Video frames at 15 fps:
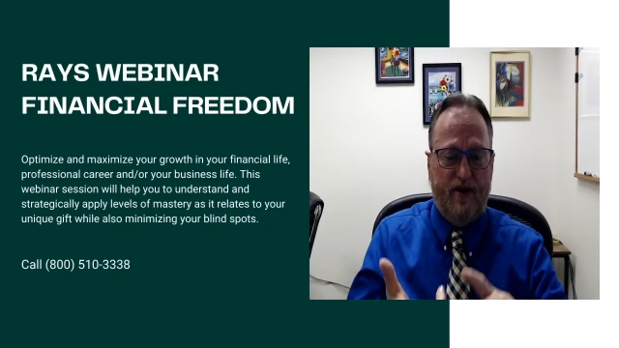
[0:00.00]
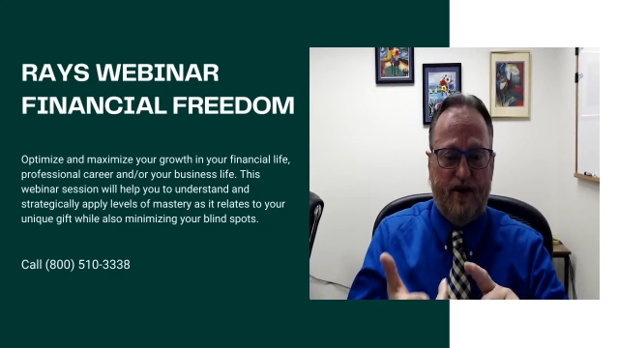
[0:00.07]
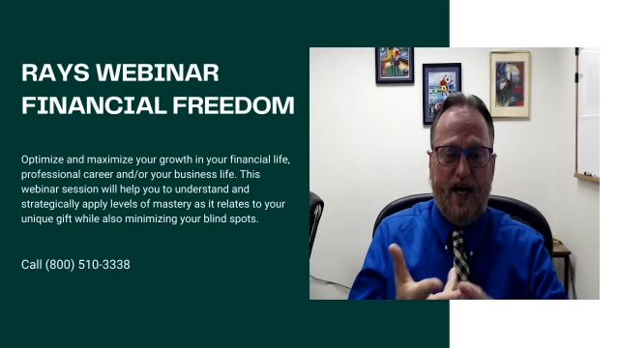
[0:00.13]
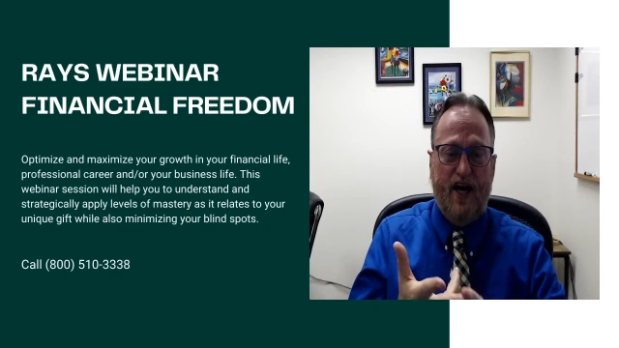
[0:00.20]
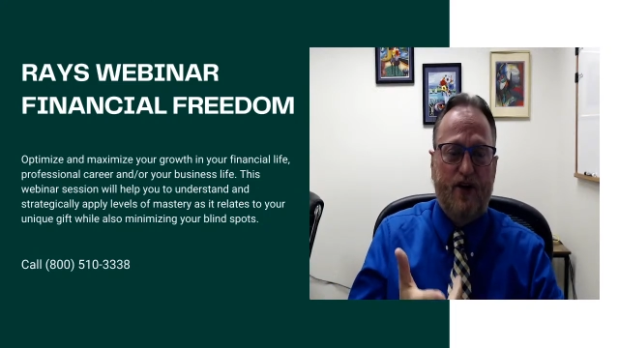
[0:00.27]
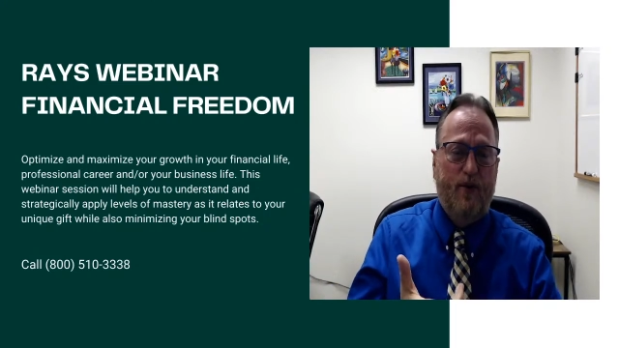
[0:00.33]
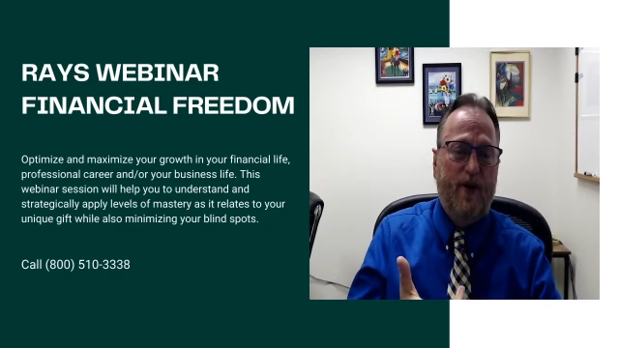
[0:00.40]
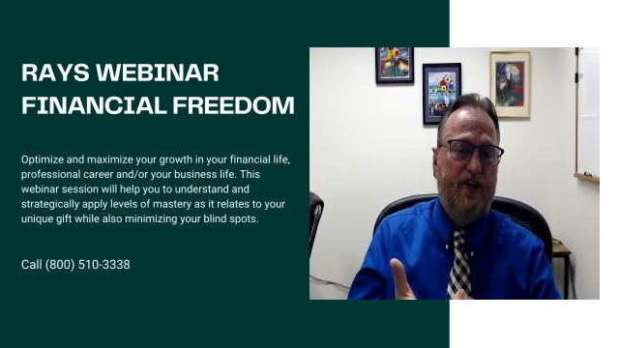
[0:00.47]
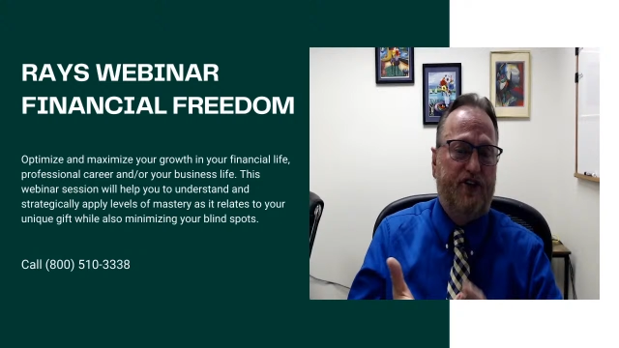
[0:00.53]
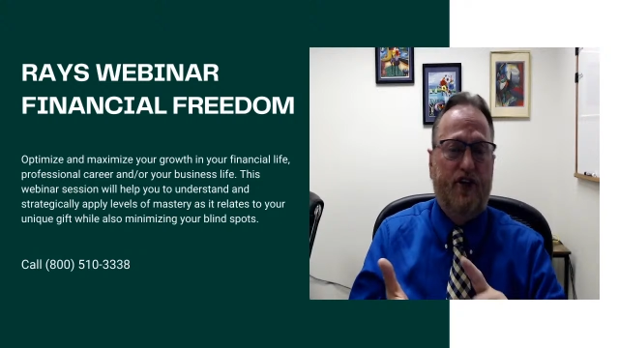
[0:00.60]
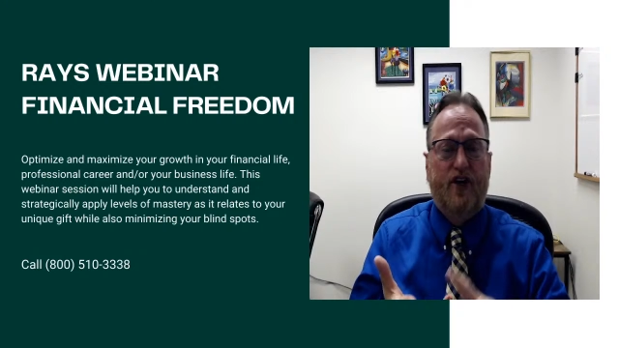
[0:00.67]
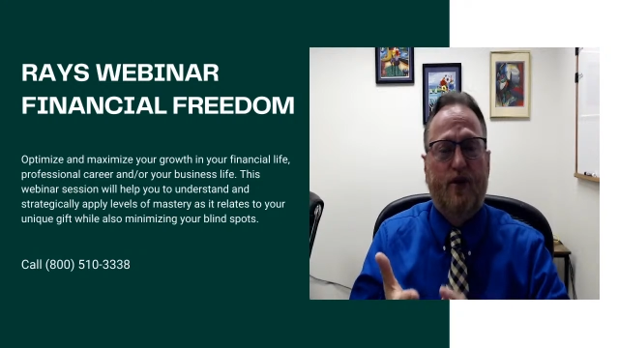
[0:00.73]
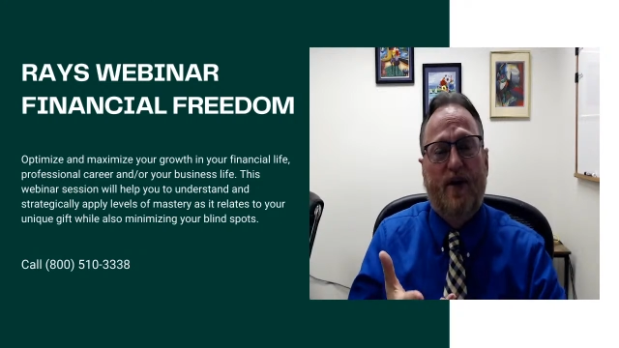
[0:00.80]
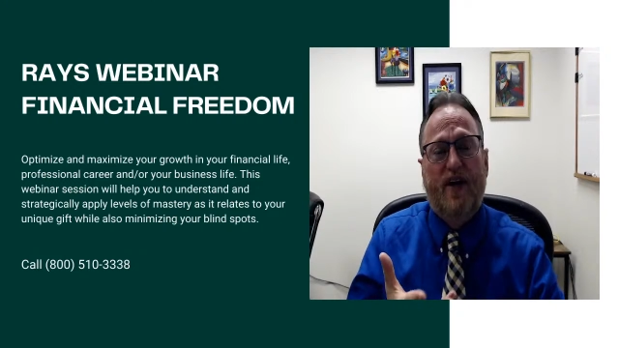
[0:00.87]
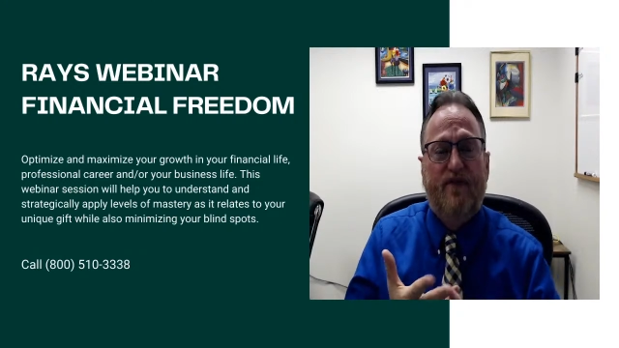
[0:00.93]
got in the way, took it
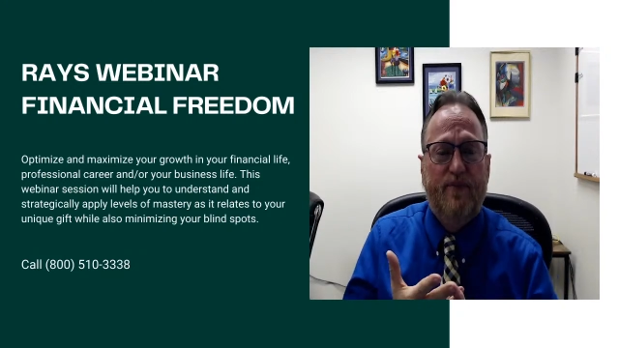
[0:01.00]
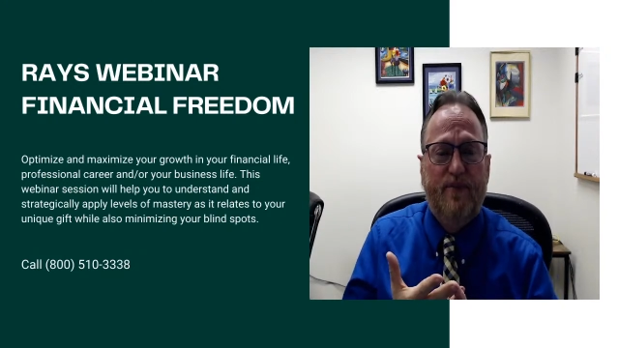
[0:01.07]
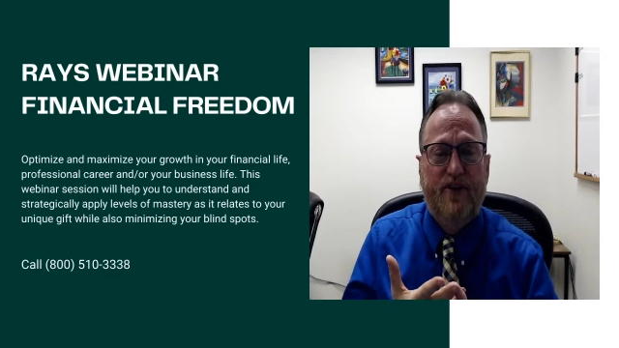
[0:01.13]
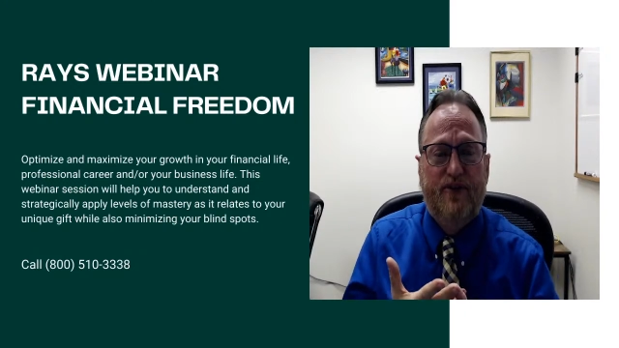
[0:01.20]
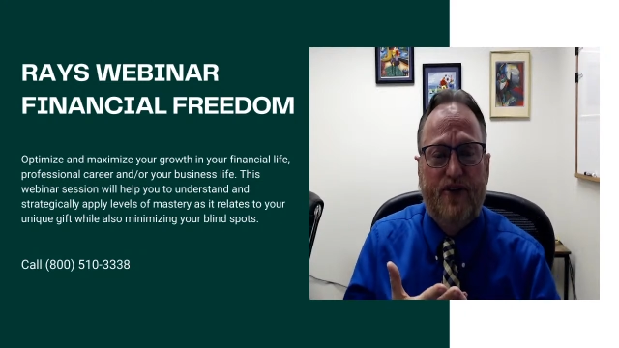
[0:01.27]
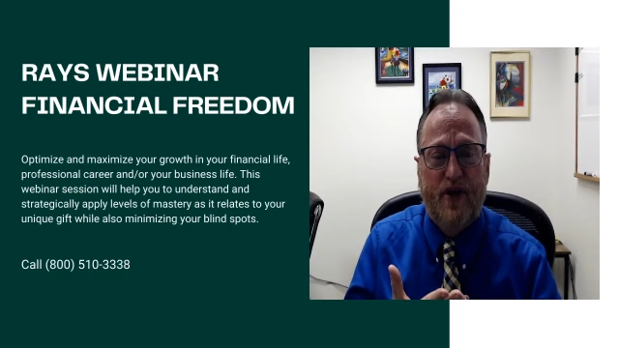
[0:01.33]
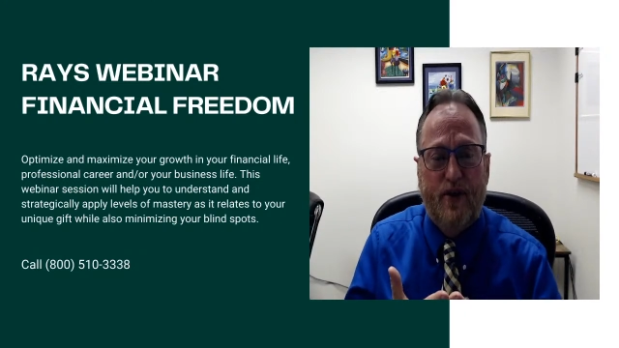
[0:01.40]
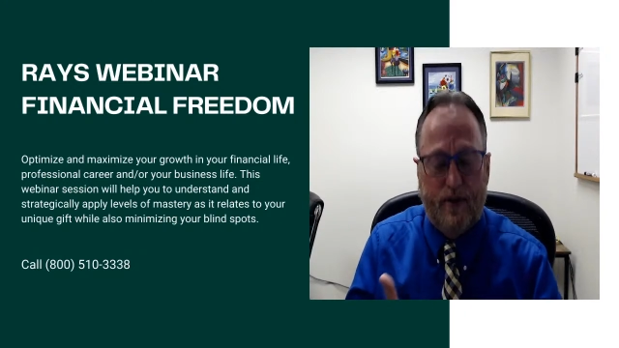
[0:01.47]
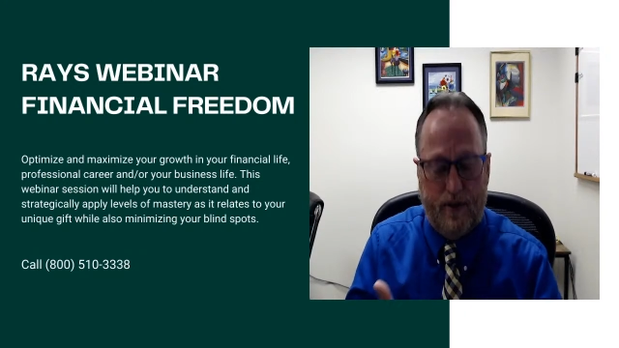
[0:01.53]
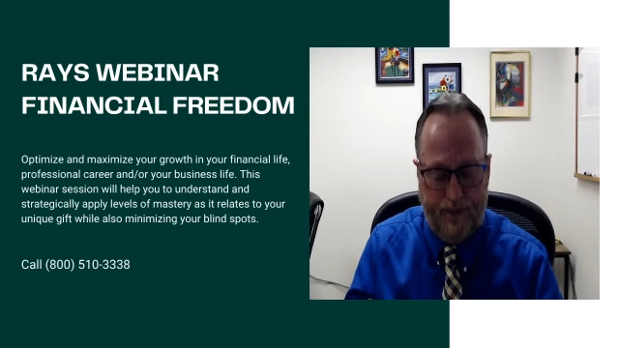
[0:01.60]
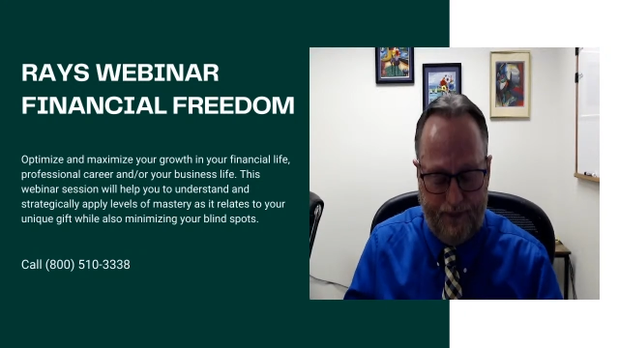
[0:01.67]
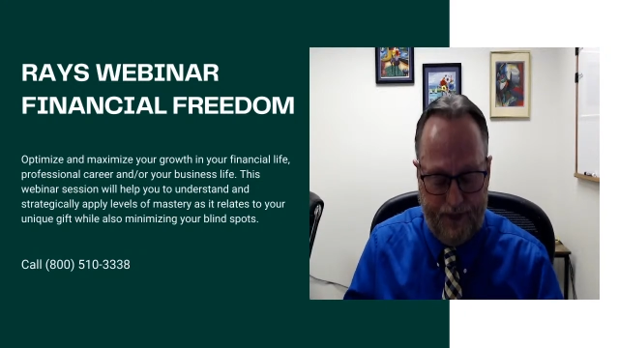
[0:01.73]
away from you too.